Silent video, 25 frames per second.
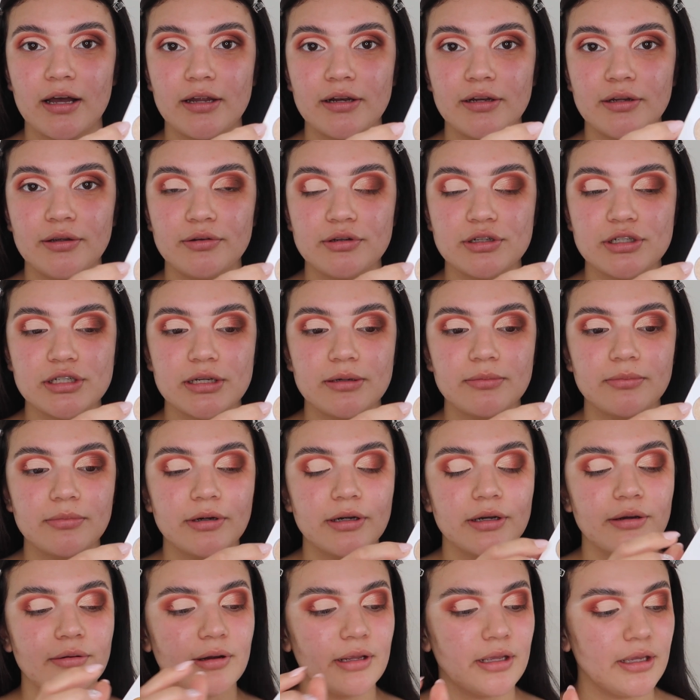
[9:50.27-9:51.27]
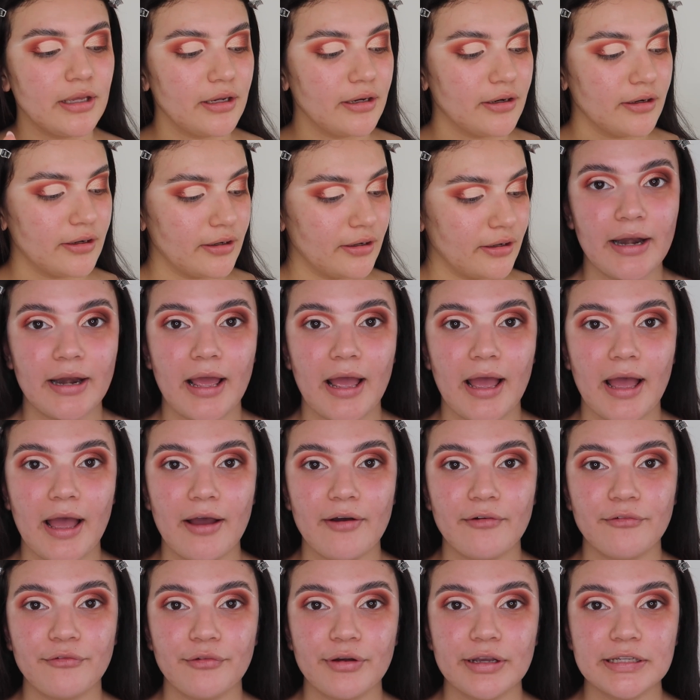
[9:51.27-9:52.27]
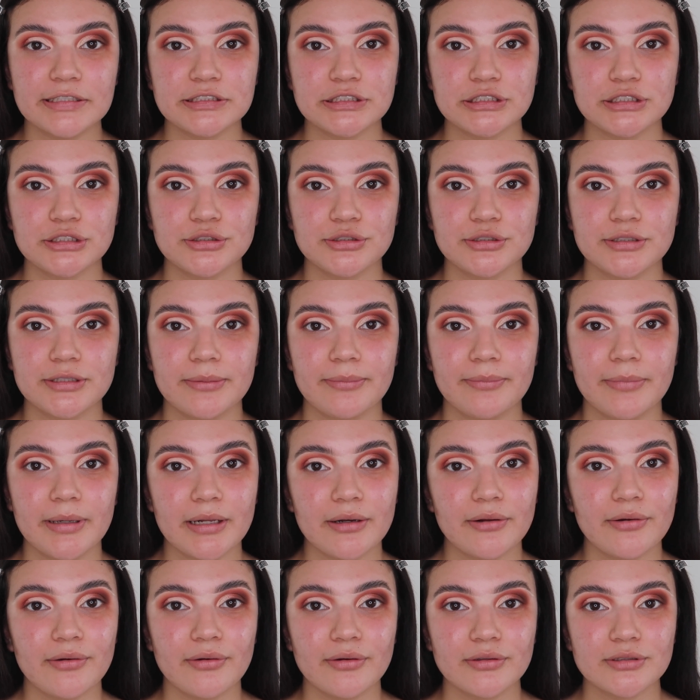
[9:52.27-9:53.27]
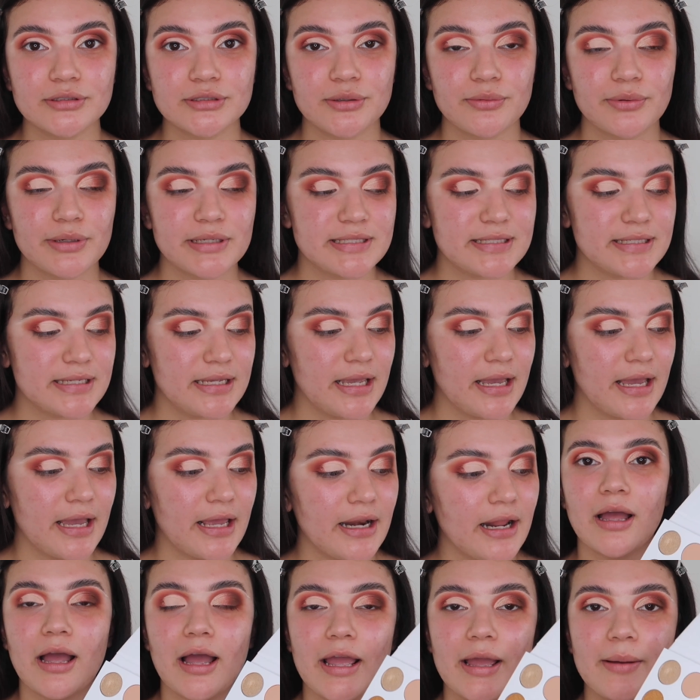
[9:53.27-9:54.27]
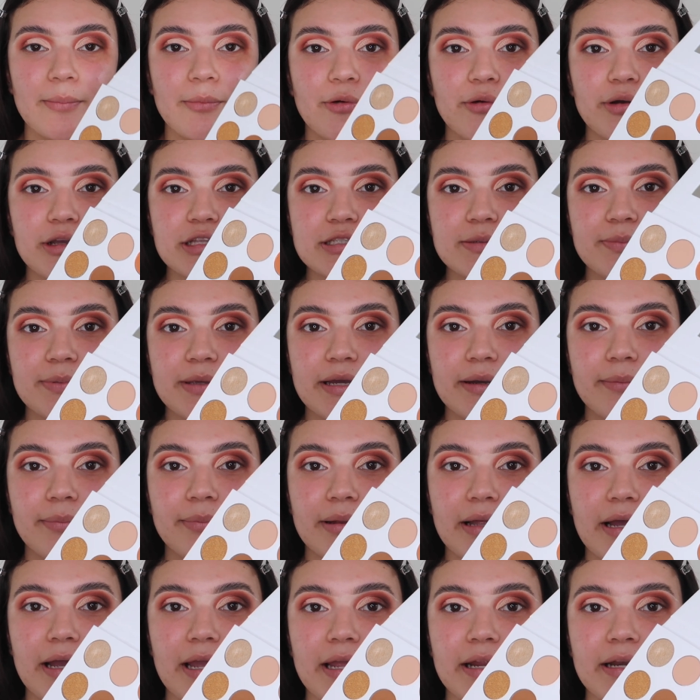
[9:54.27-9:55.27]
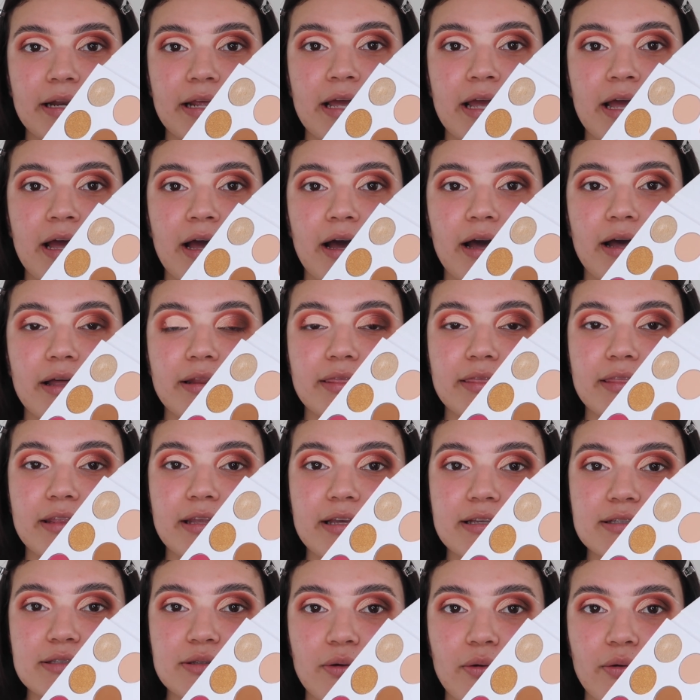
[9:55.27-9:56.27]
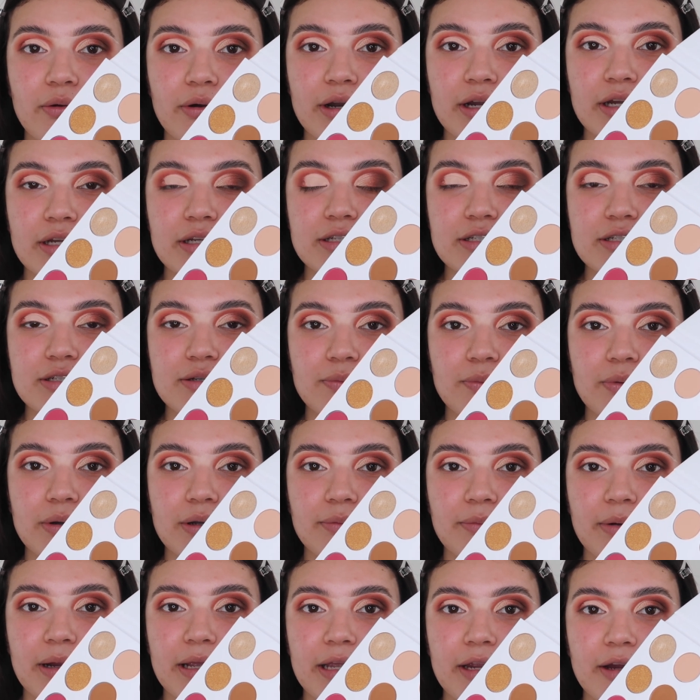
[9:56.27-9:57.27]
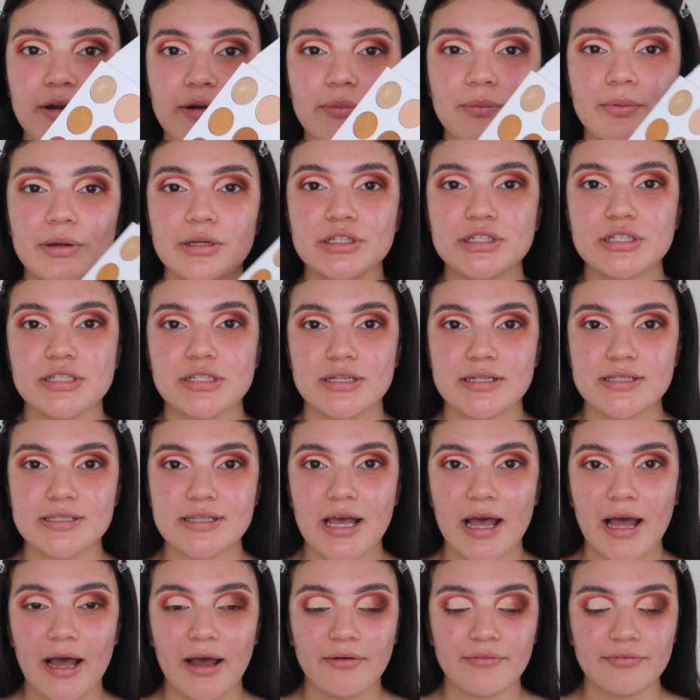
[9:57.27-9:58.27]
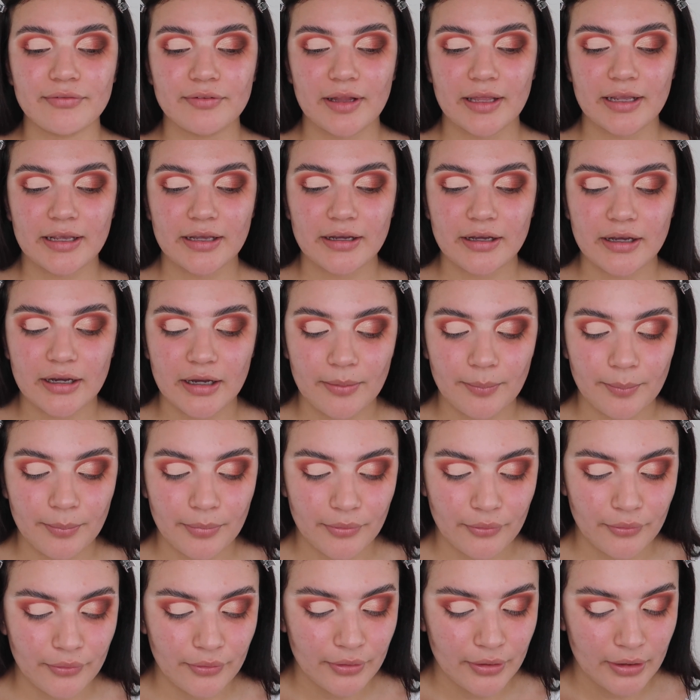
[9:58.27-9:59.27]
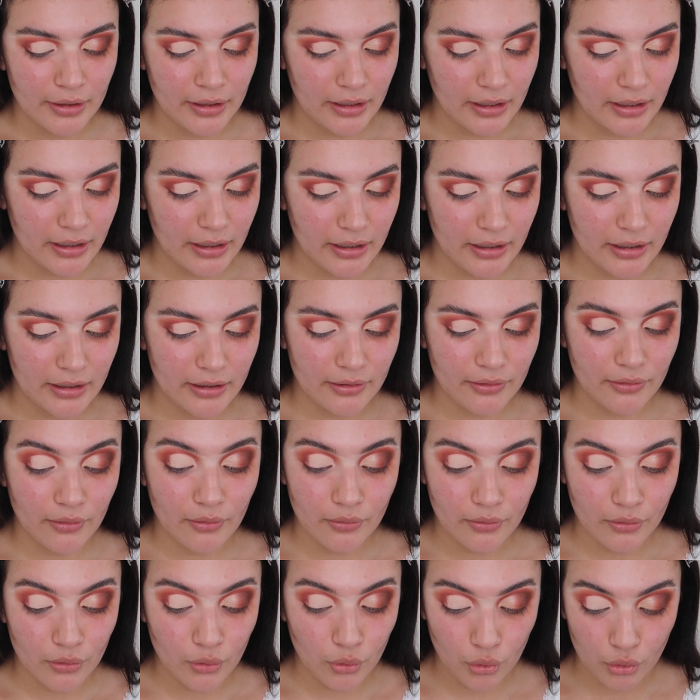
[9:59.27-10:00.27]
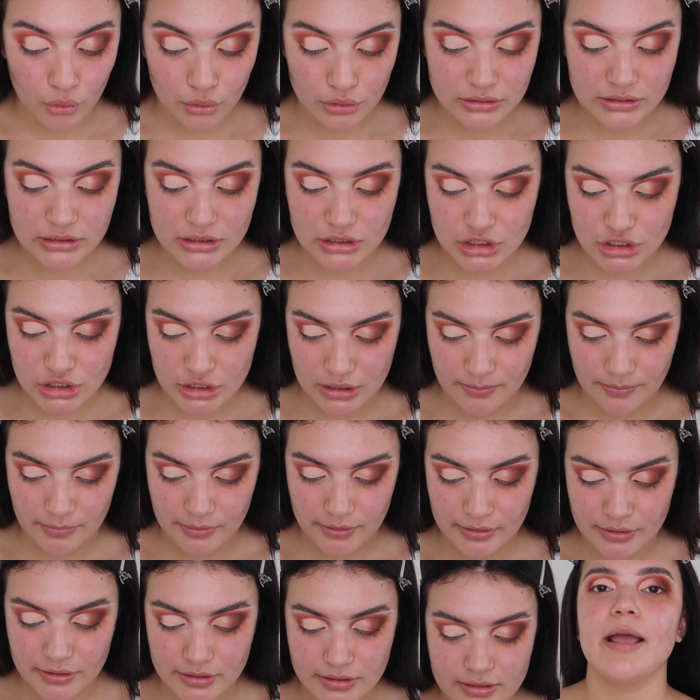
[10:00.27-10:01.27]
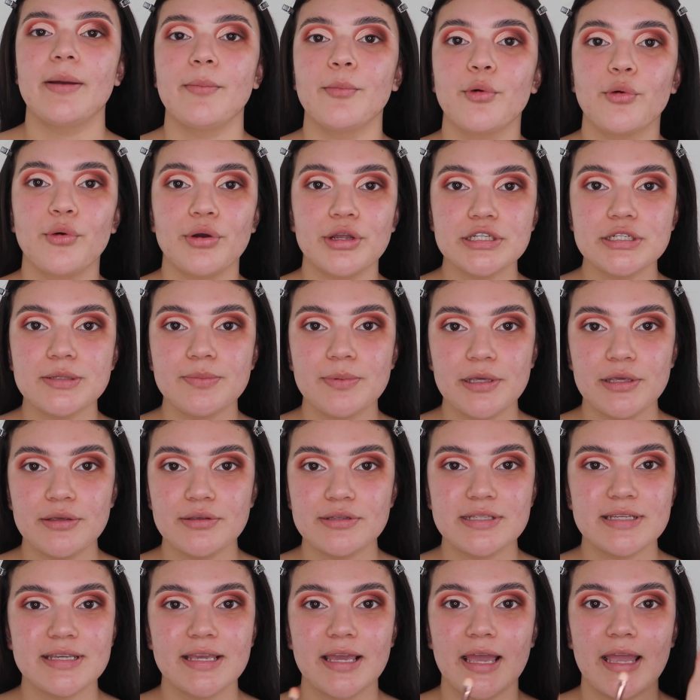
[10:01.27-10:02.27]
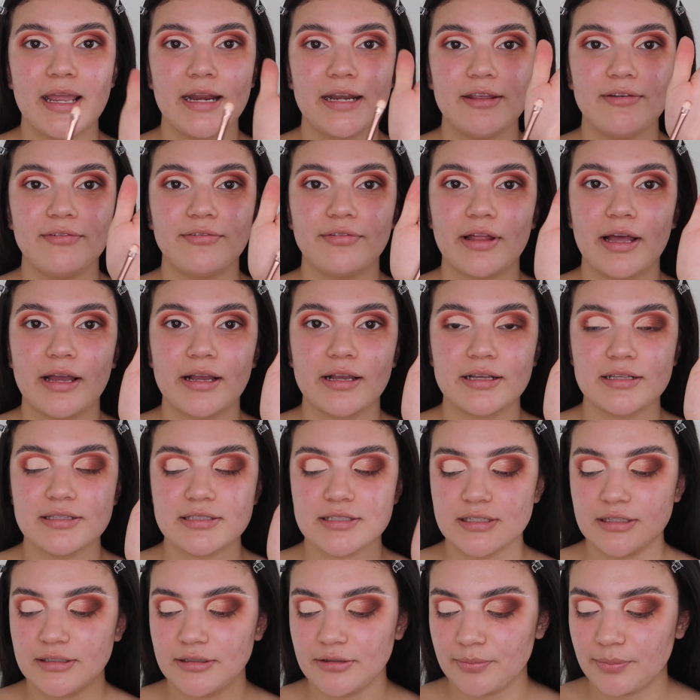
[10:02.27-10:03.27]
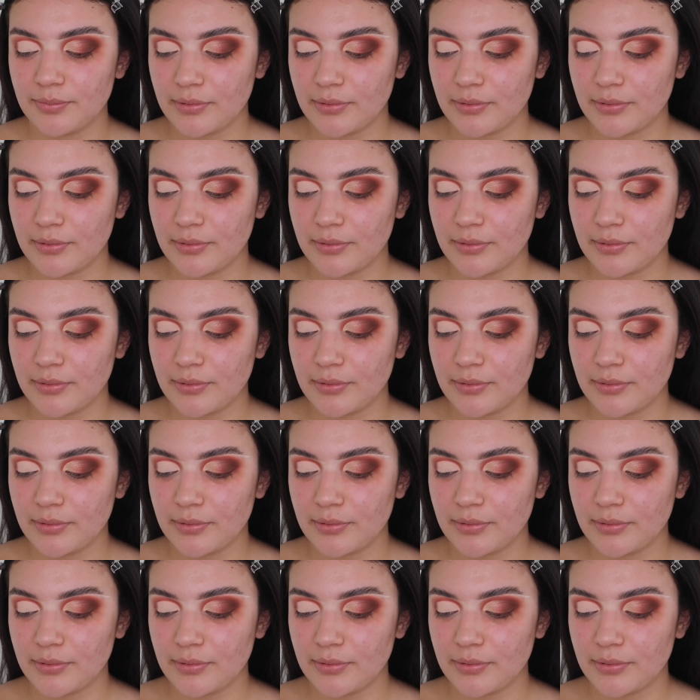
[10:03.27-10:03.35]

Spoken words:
new shimmery right here, and halfway through the middle towards the end I am going to be applying this orange one right here, which does have like a couple gold shimmers. I'm going to be using any flat concealer